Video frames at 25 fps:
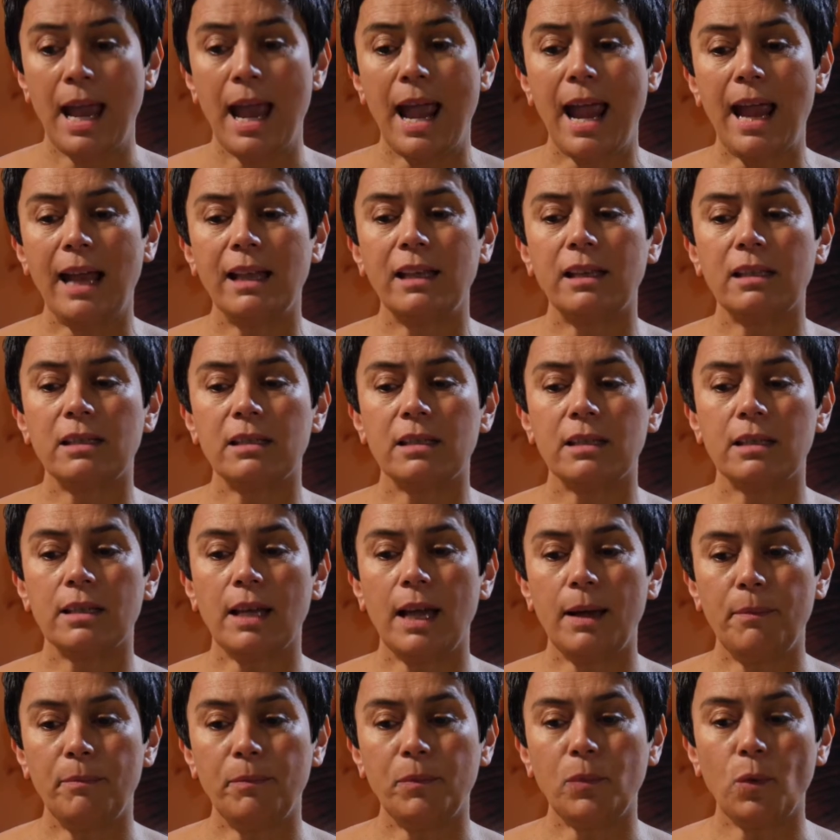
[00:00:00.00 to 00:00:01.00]
And it's
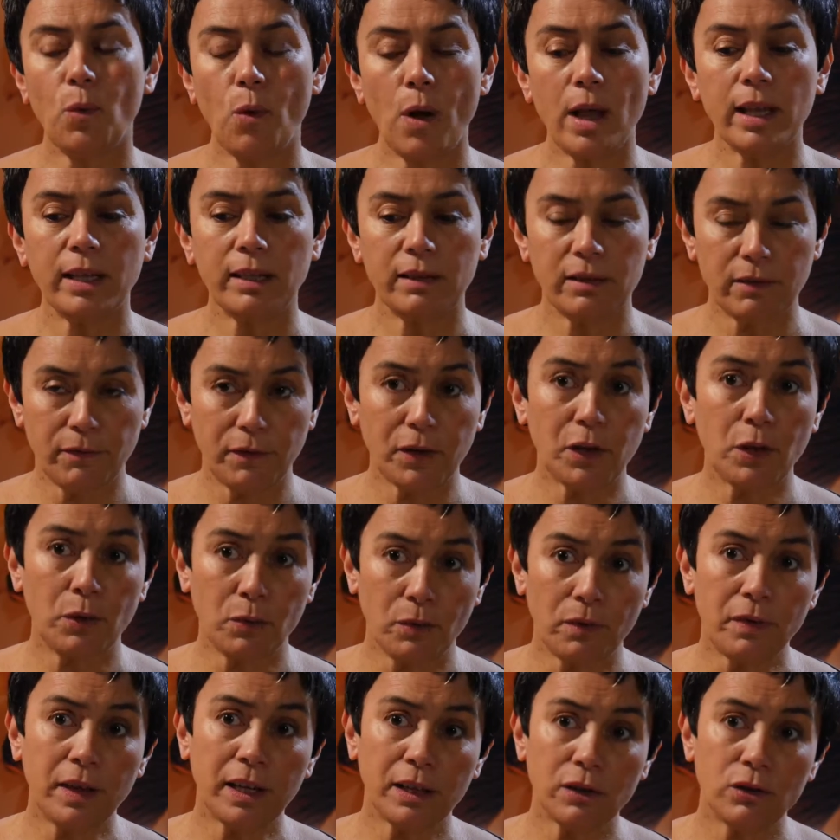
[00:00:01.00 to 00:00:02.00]
quite a
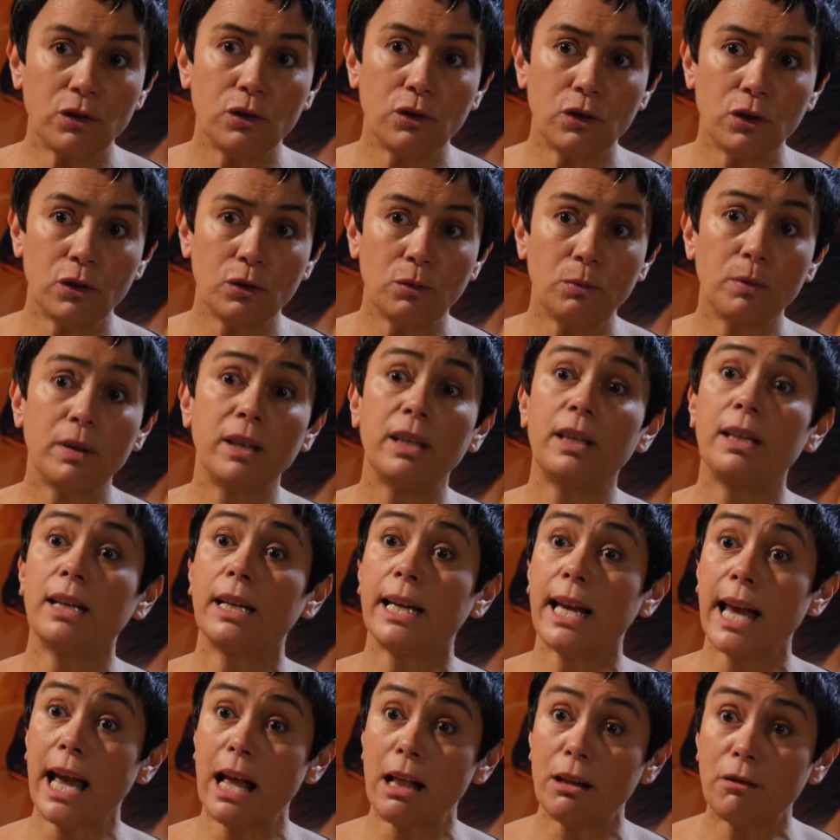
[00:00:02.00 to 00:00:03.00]
difficult thing to do within a
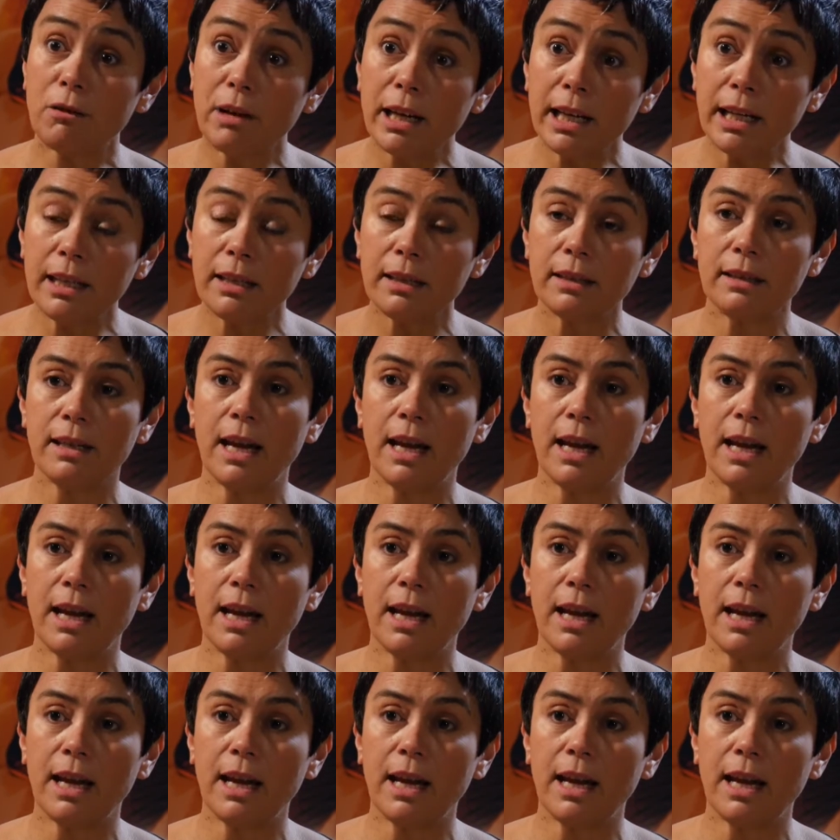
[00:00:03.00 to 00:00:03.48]
gallery